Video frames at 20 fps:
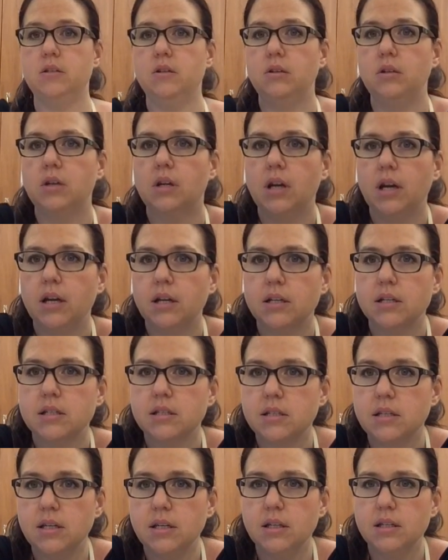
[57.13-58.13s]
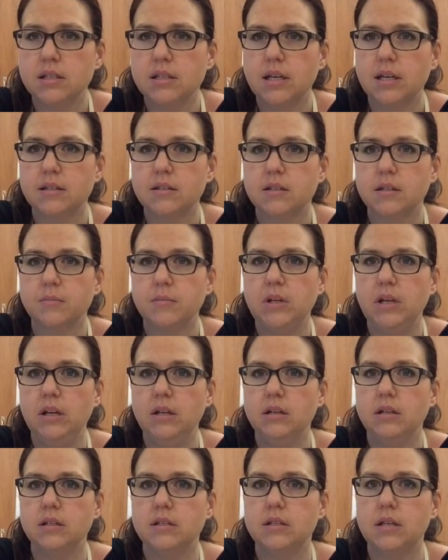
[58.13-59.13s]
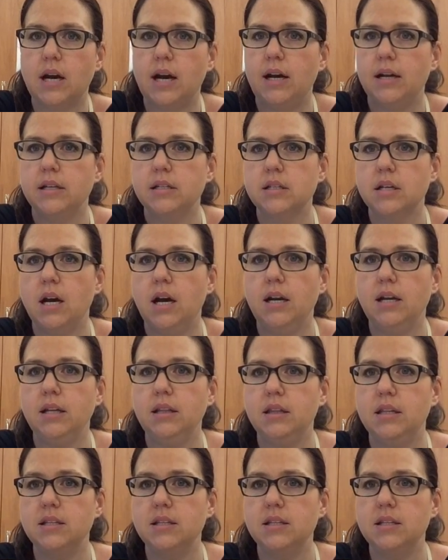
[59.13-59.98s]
so you can kind of see this has some neat designs on it.